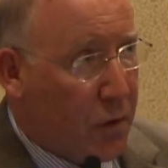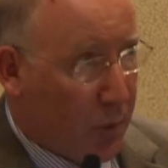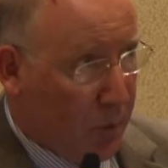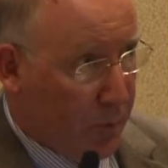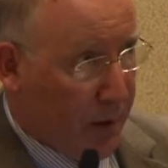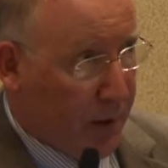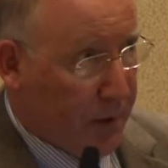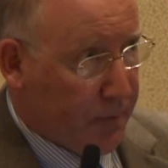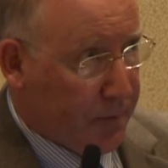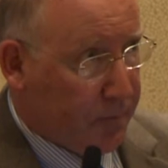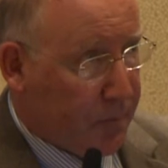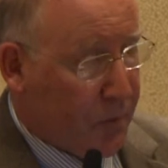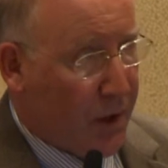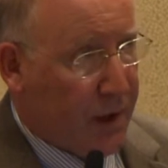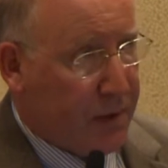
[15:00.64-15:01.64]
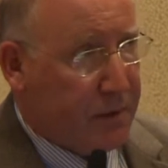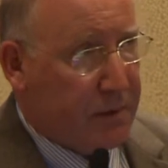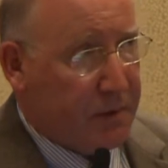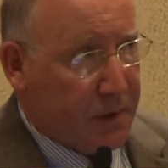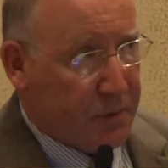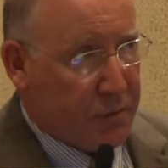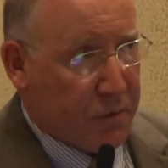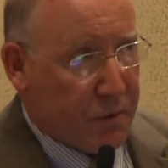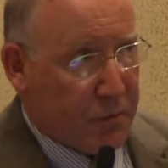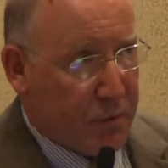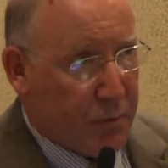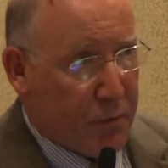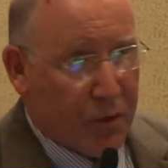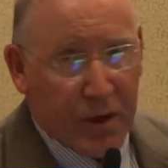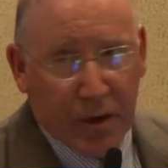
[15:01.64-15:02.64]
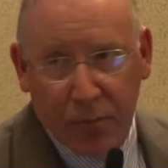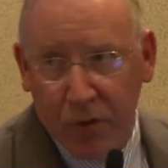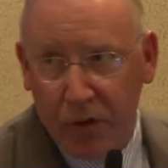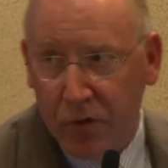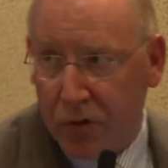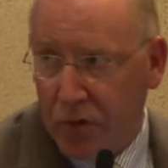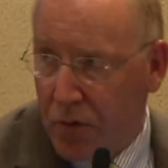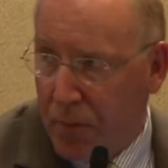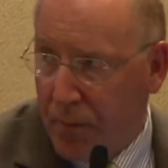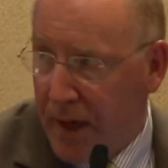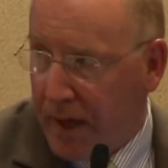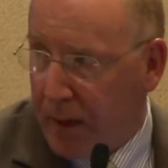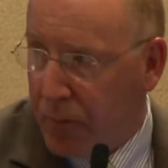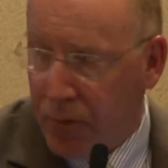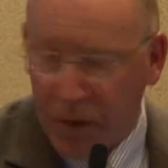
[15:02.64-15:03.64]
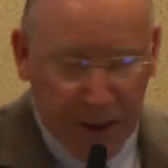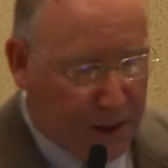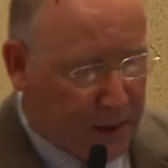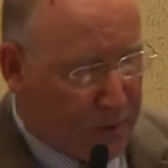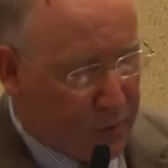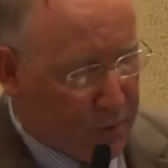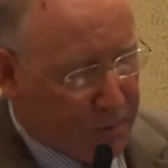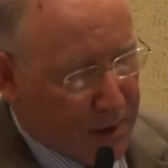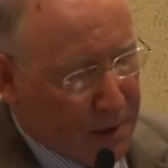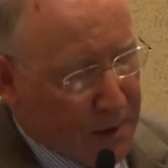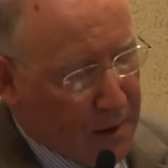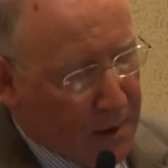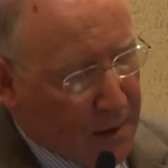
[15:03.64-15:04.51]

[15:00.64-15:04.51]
coma, not intracerebral hemorrhage or traumatic brain injury,